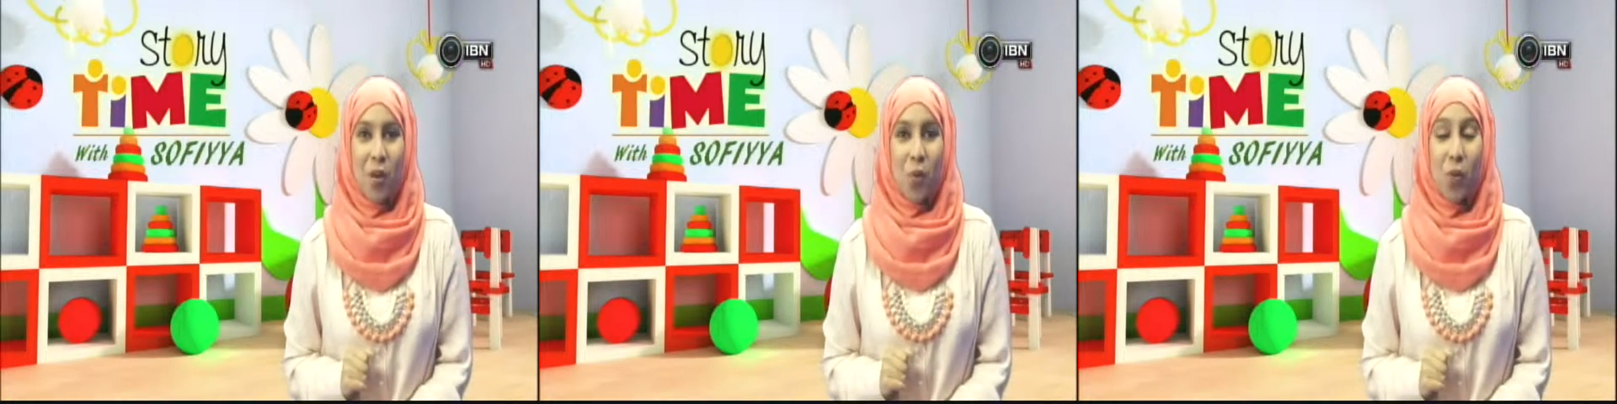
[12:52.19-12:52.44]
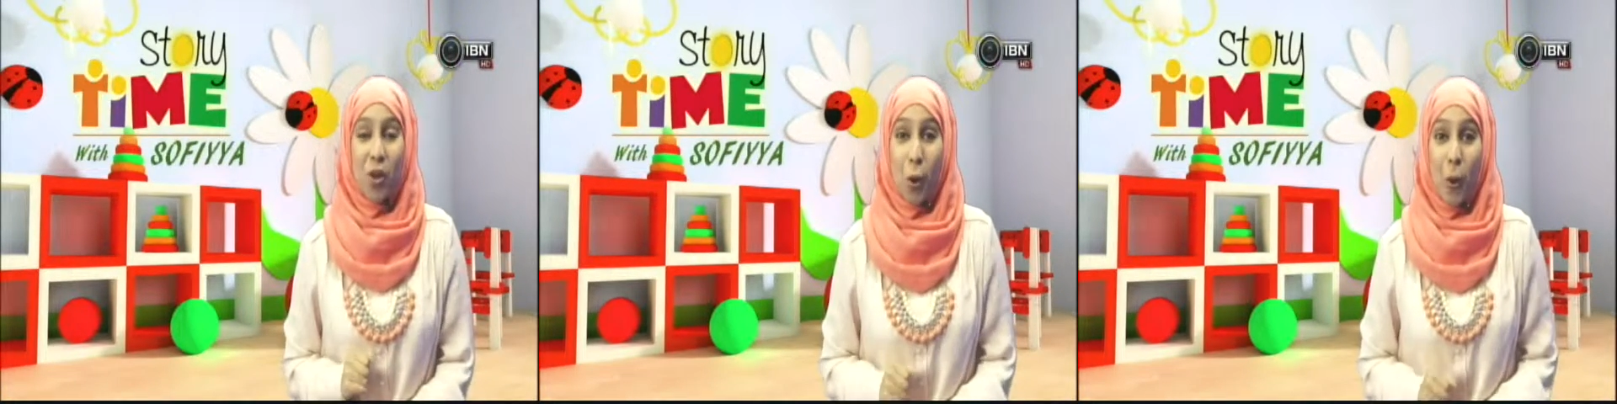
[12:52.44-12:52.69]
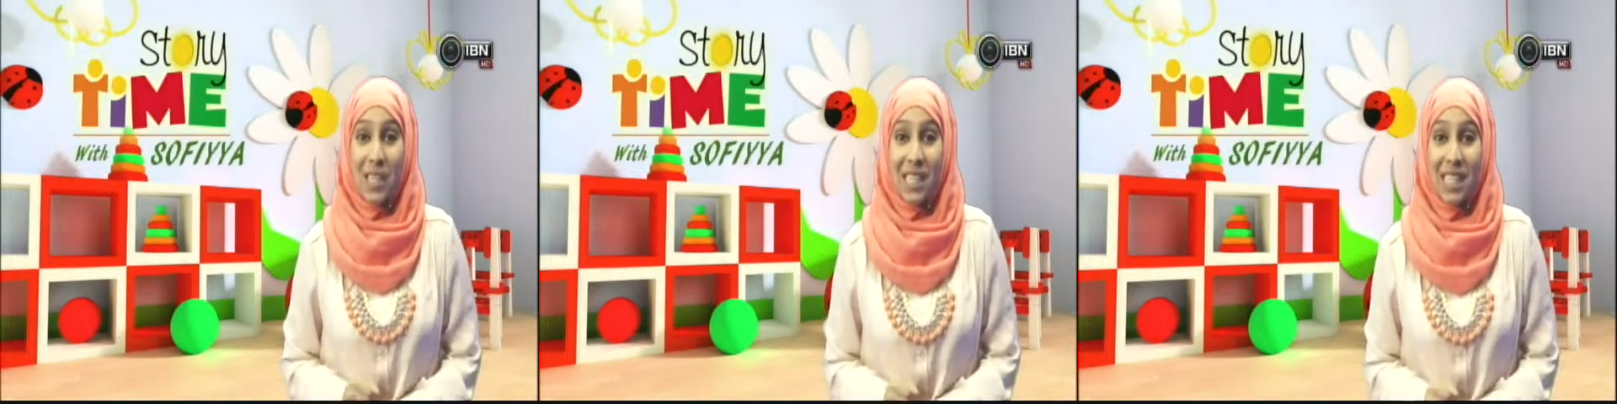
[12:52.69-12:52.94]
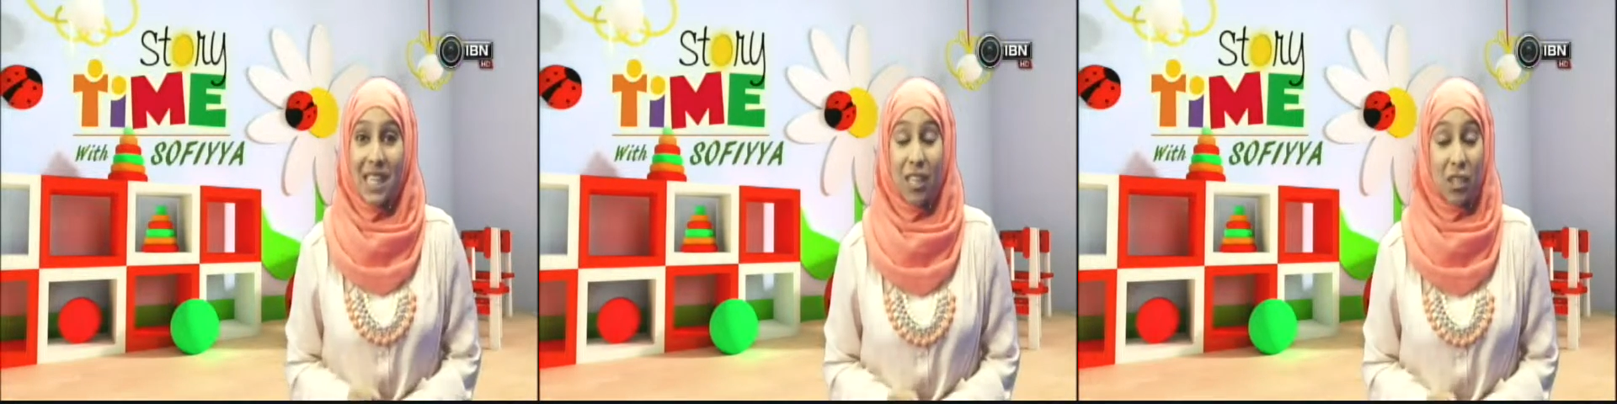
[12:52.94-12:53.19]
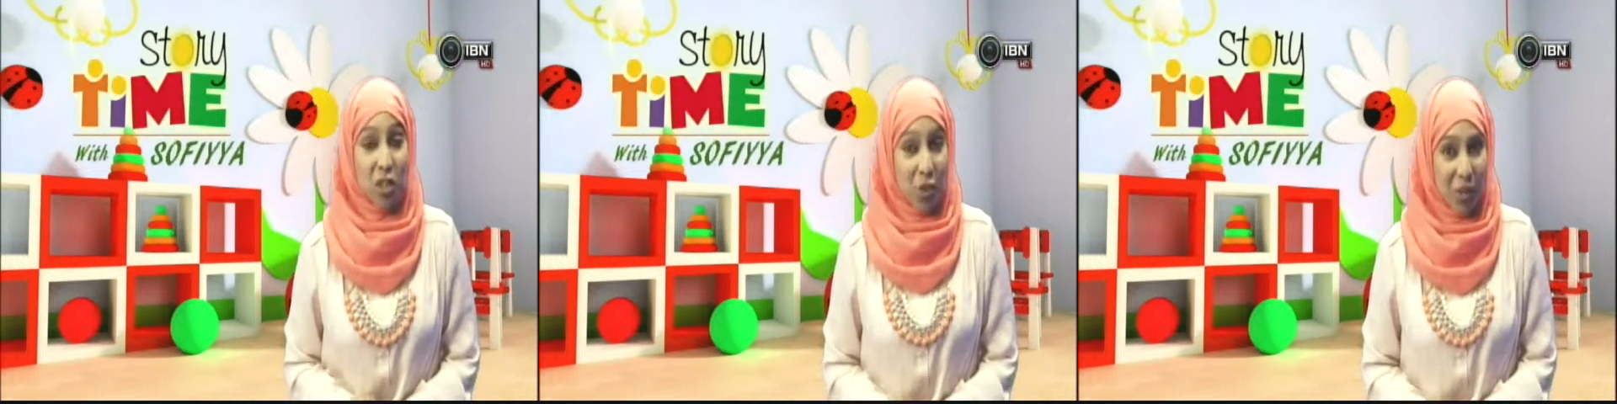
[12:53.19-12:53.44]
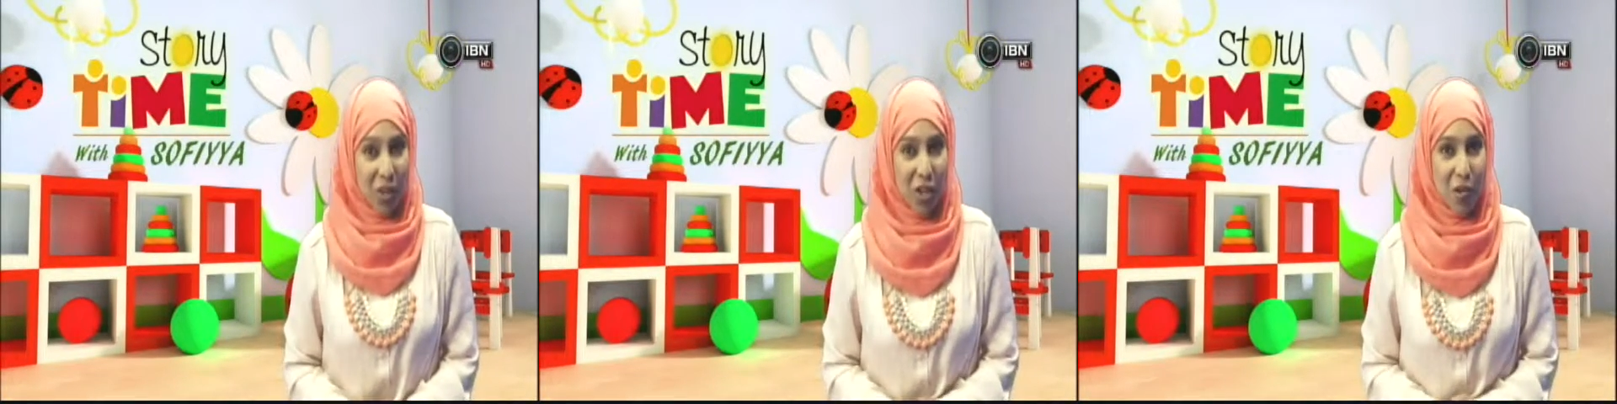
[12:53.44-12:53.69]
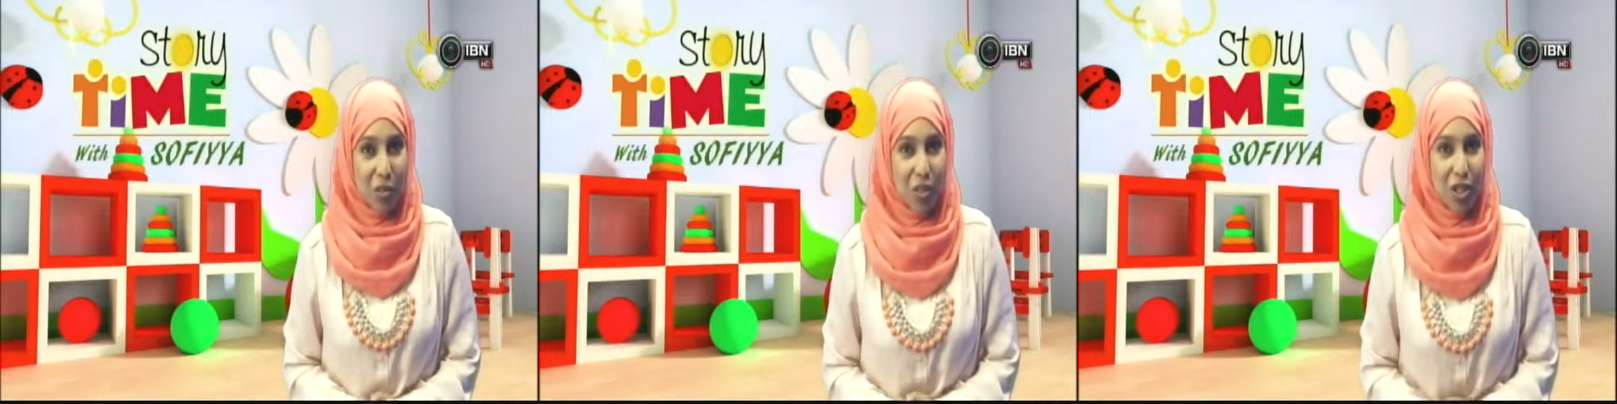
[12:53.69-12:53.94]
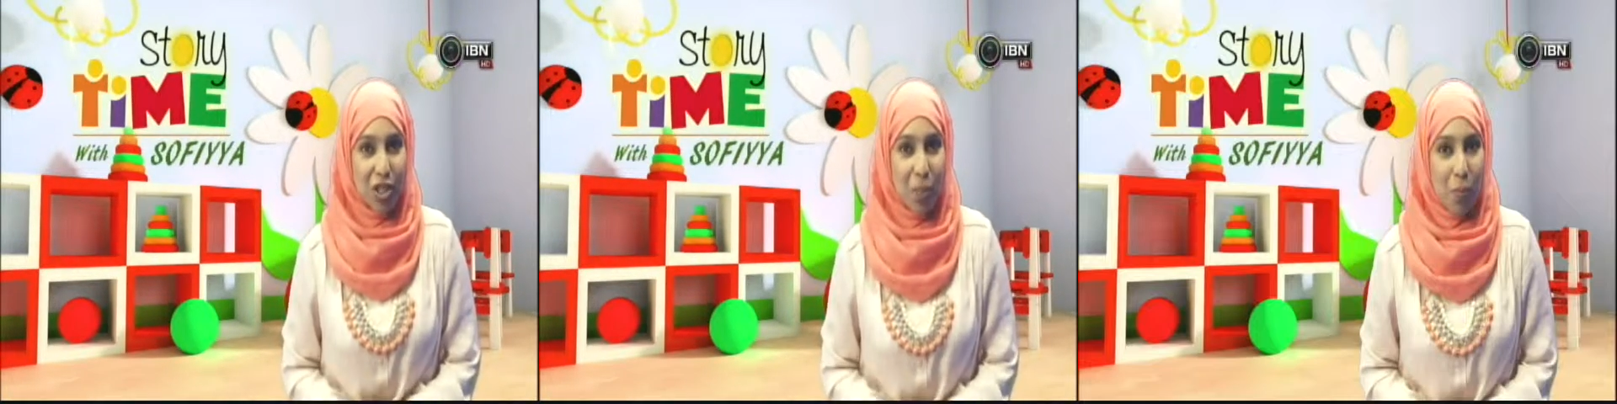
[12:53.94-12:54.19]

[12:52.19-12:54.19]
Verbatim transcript: We're going to take a short commercial